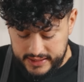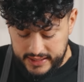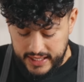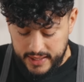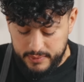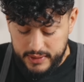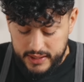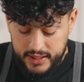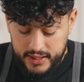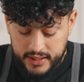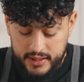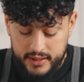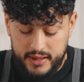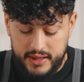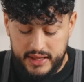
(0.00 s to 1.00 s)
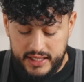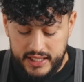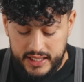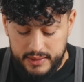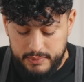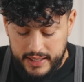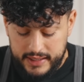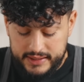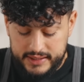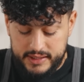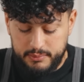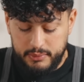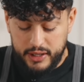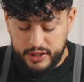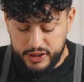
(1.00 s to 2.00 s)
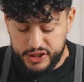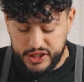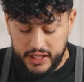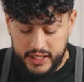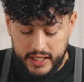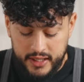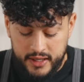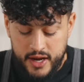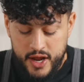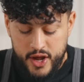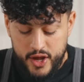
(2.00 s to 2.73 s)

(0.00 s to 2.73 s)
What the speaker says: gonna be the best butter chicken